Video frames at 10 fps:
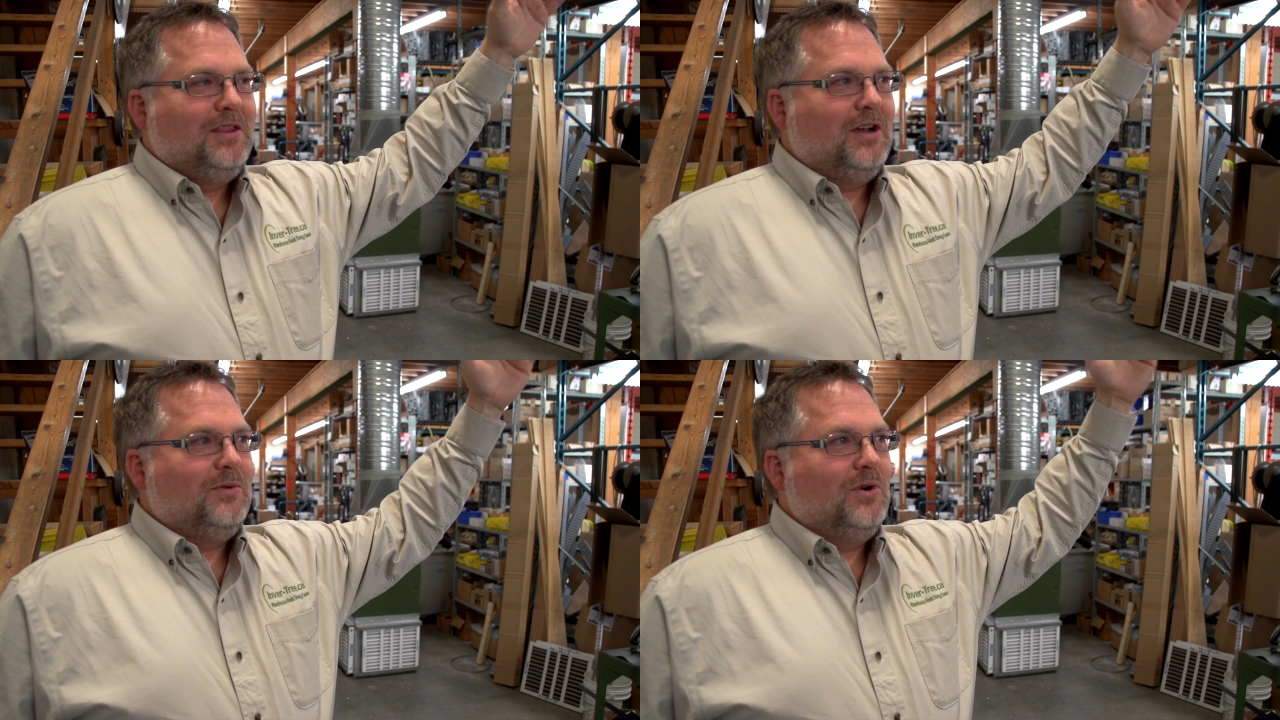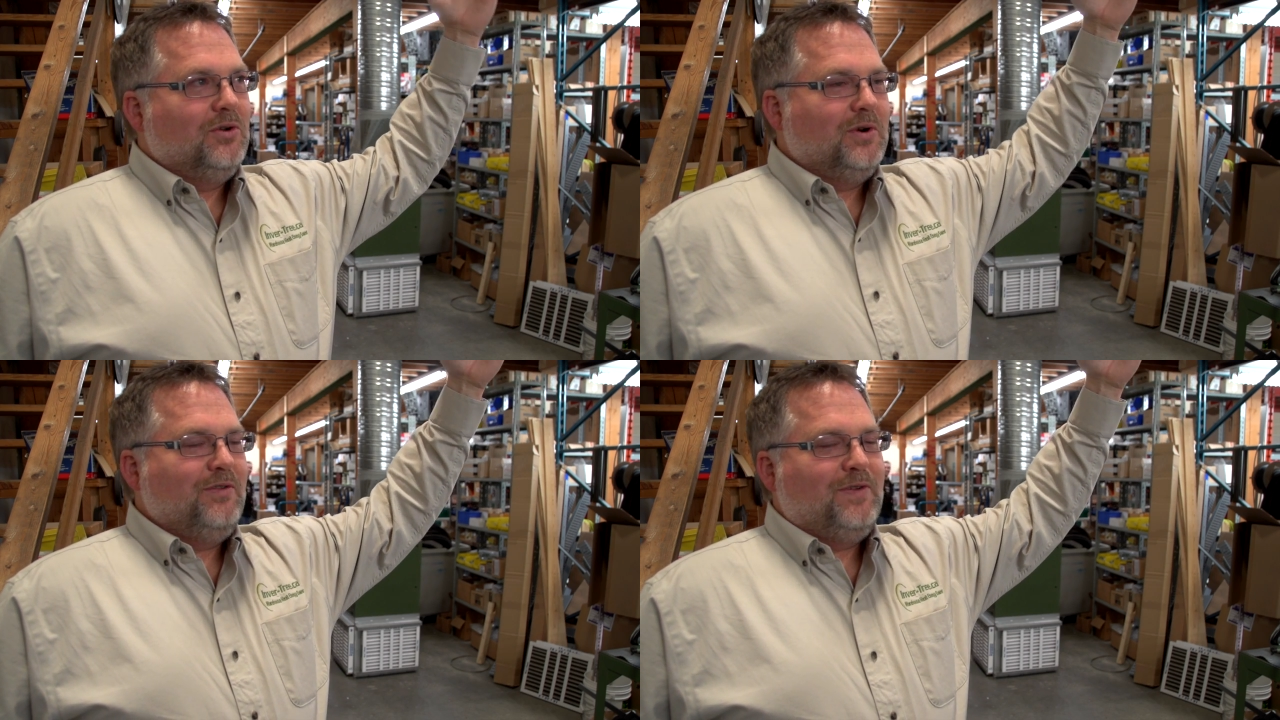Their
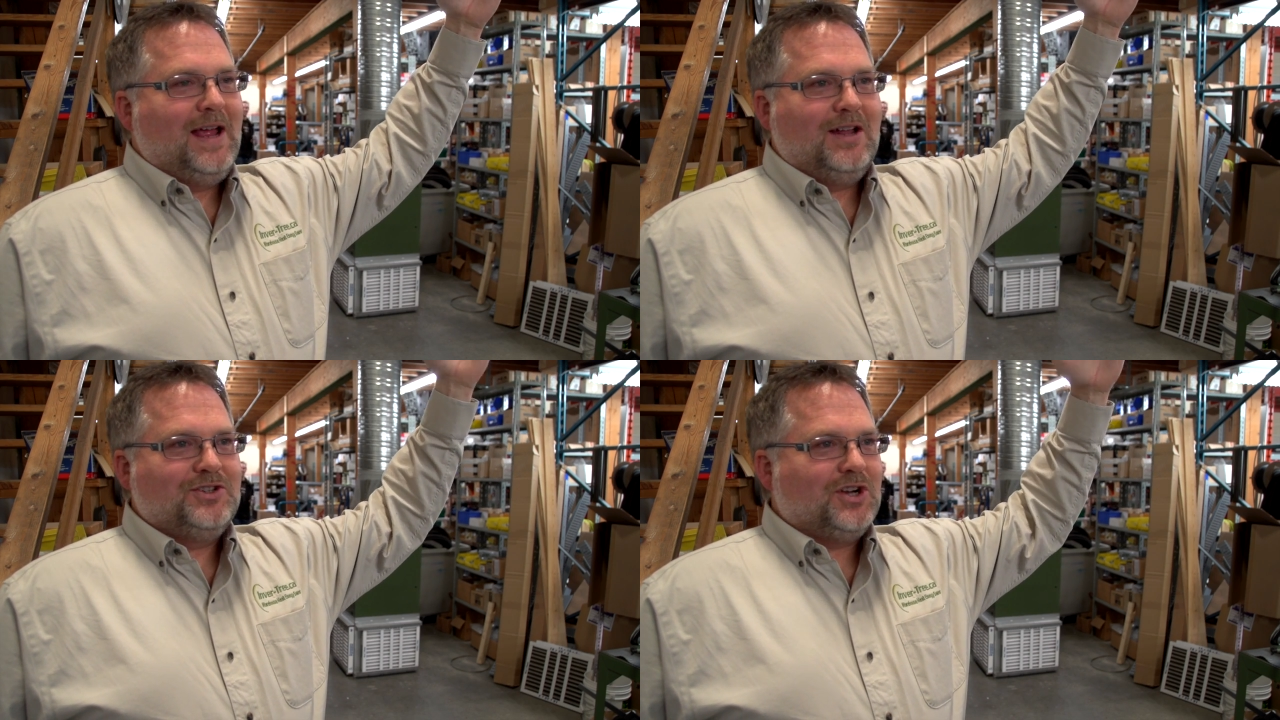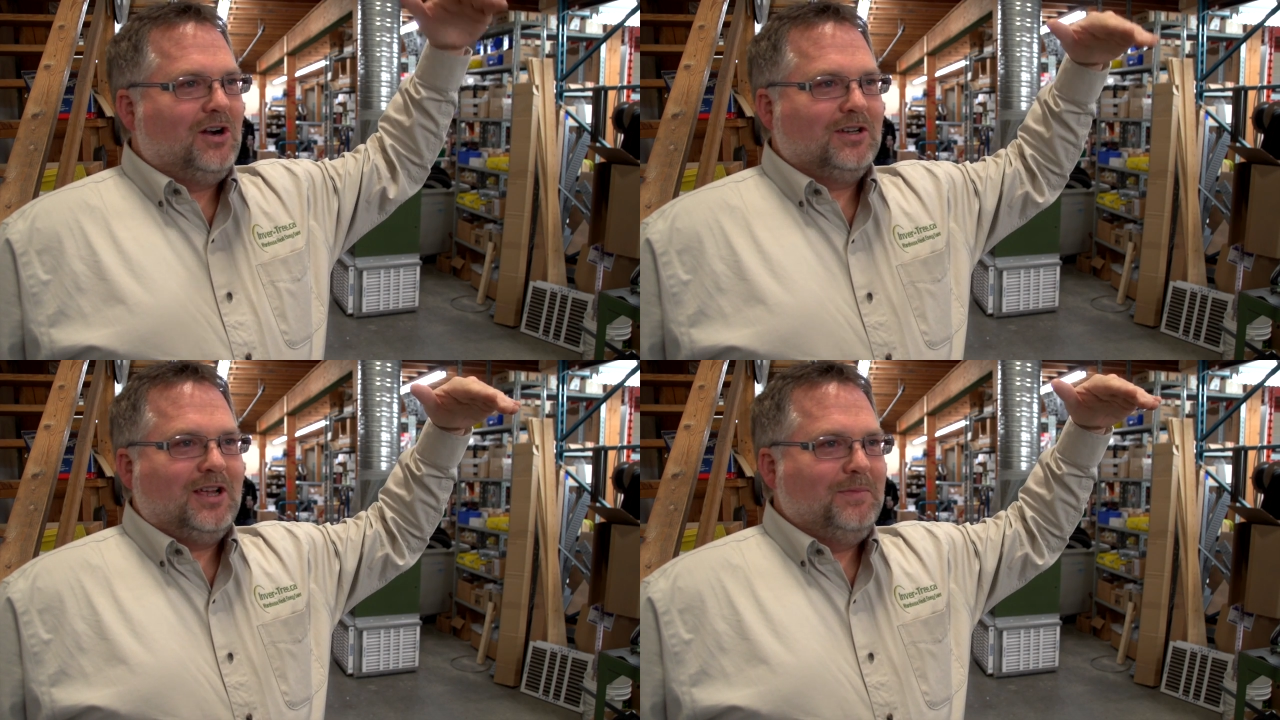rotary fans
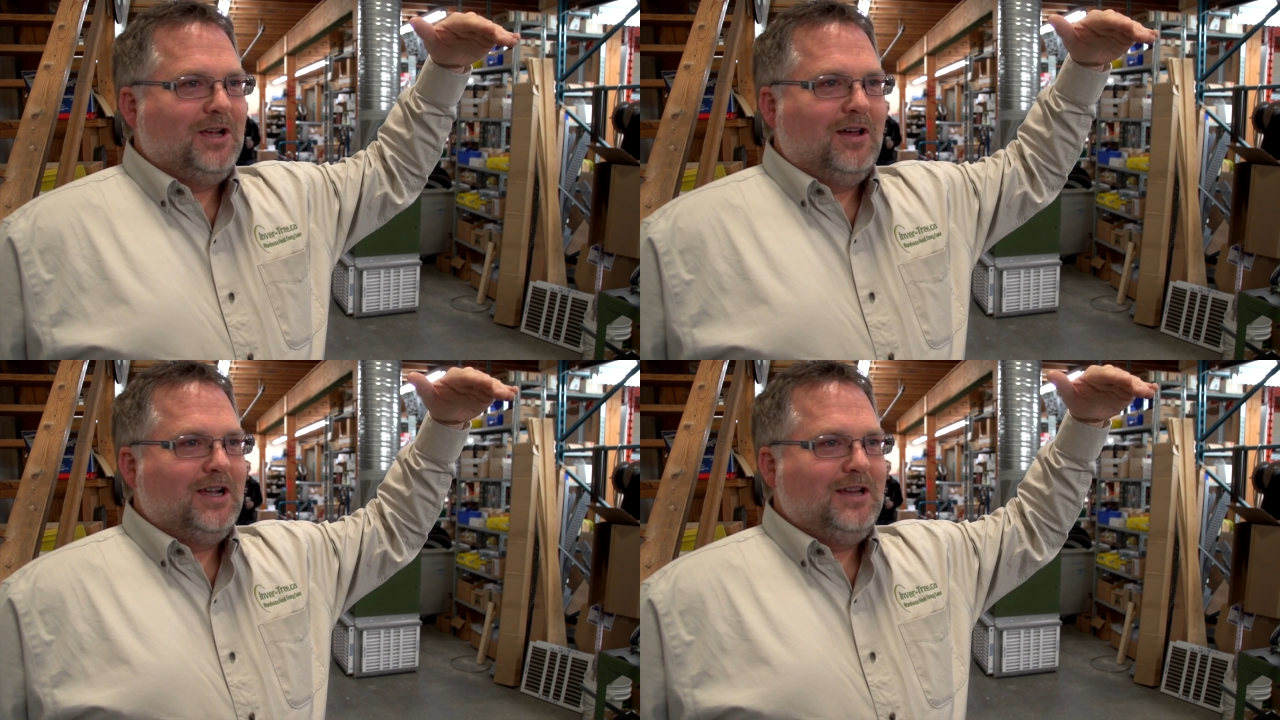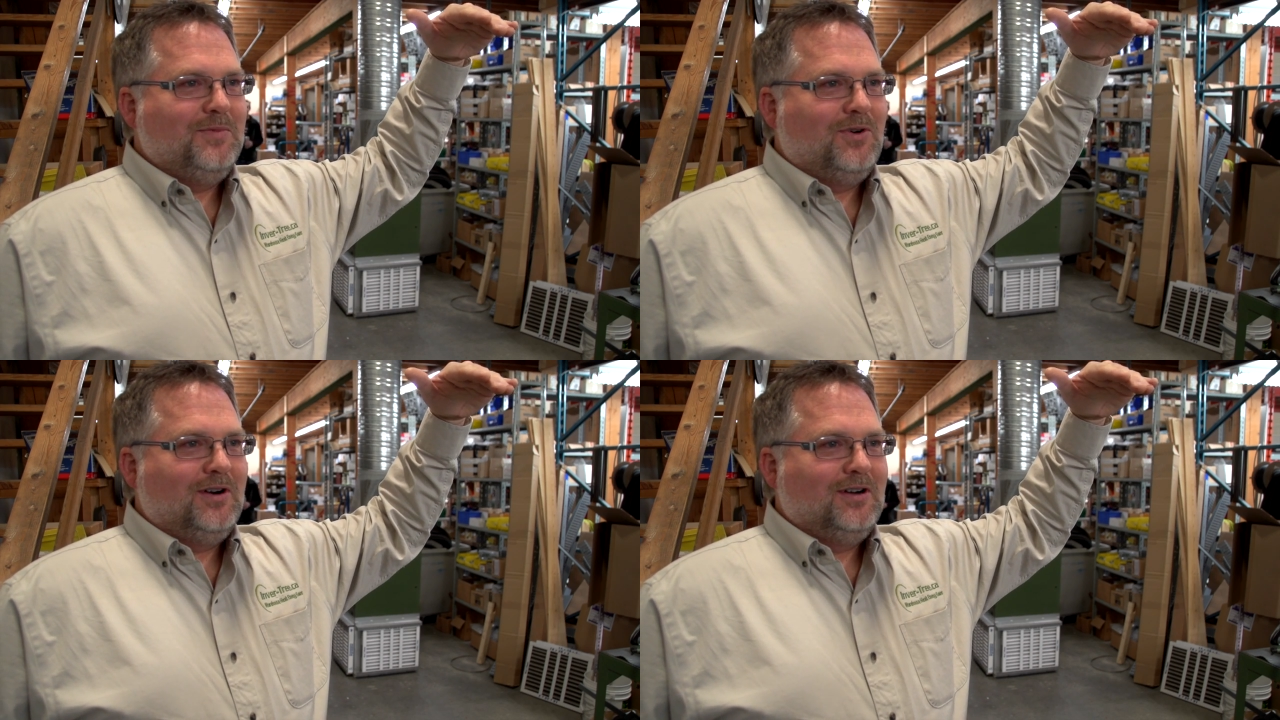aren't coming on
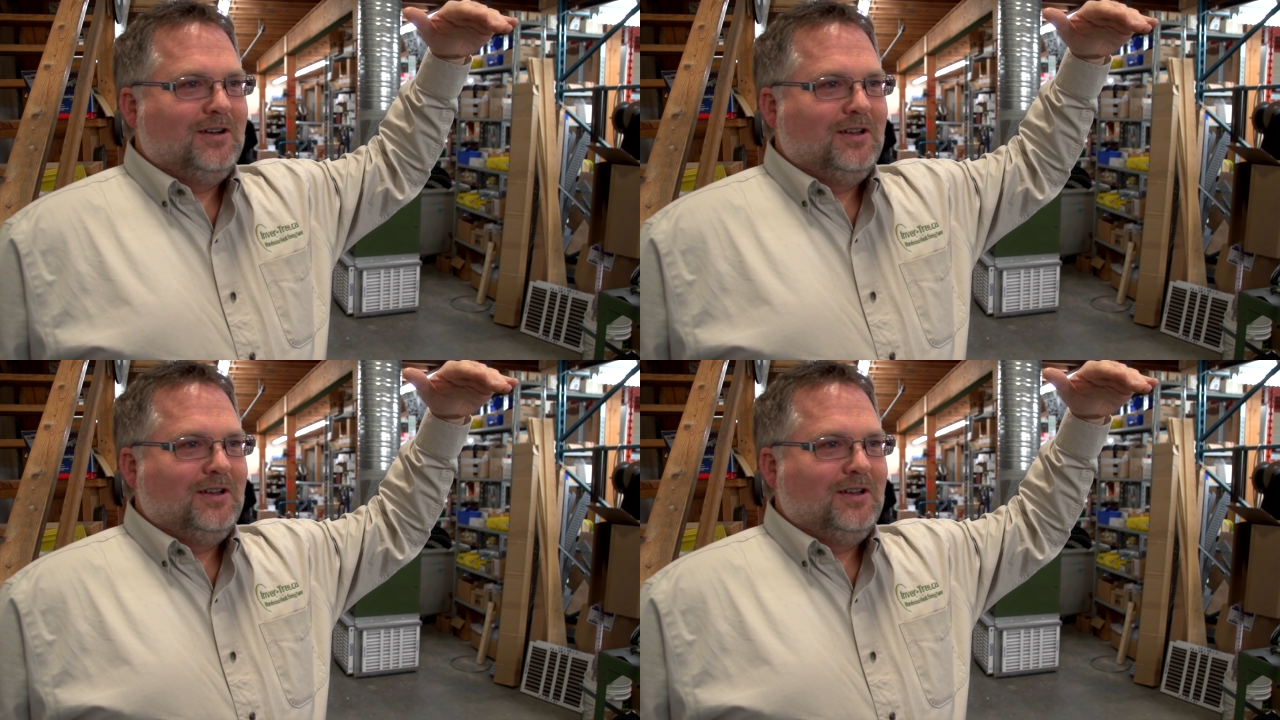anymore.